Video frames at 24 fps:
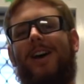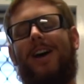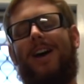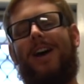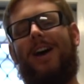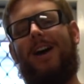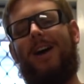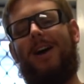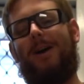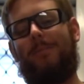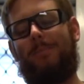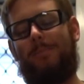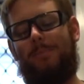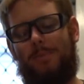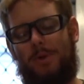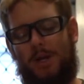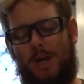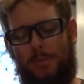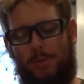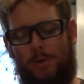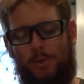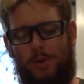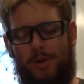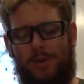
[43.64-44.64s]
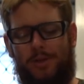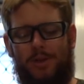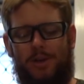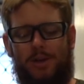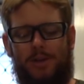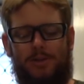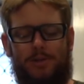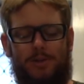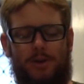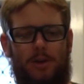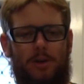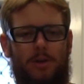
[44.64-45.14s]
uh, couple of quick
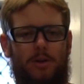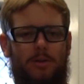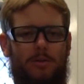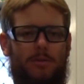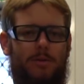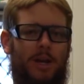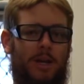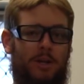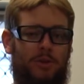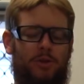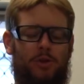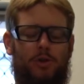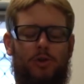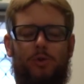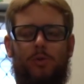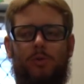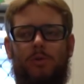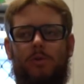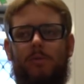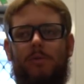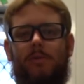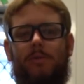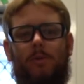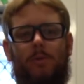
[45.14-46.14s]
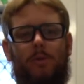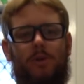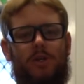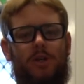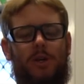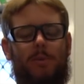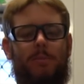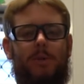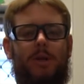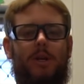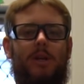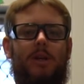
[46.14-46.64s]
things though, as usual, before we
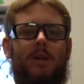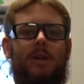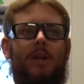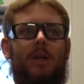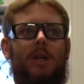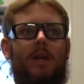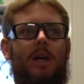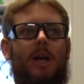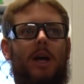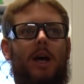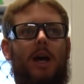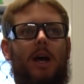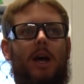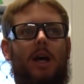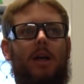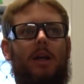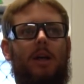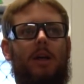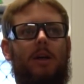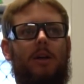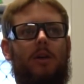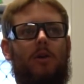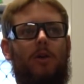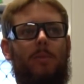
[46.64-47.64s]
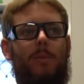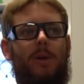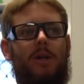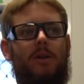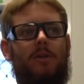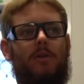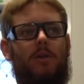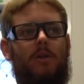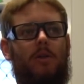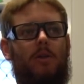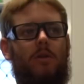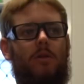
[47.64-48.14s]
jump in. Uh,
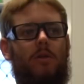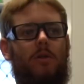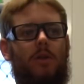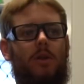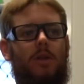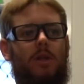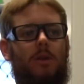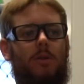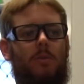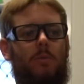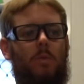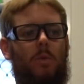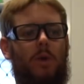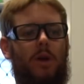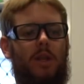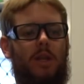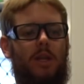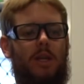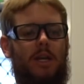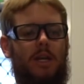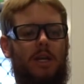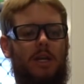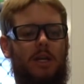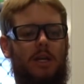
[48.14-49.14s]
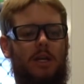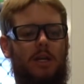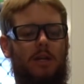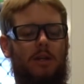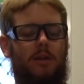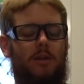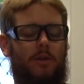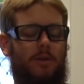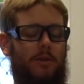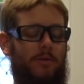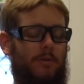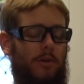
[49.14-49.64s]
comment on one of
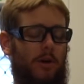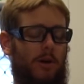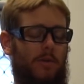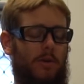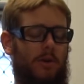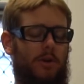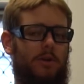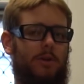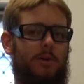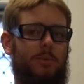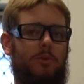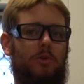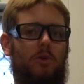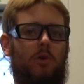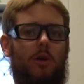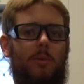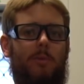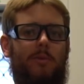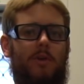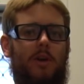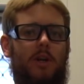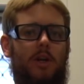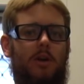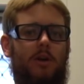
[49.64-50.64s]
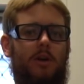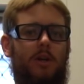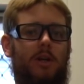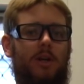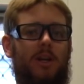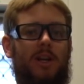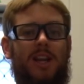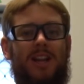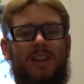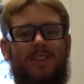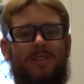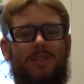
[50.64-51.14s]
the, on the 500 subscriber video I did.
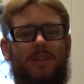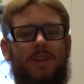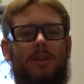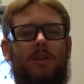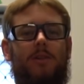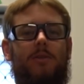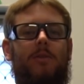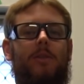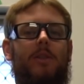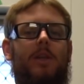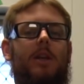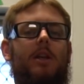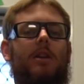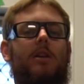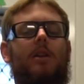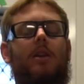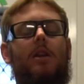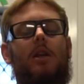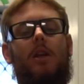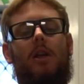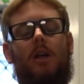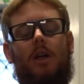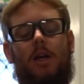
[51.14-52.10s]
Again, thank you for that.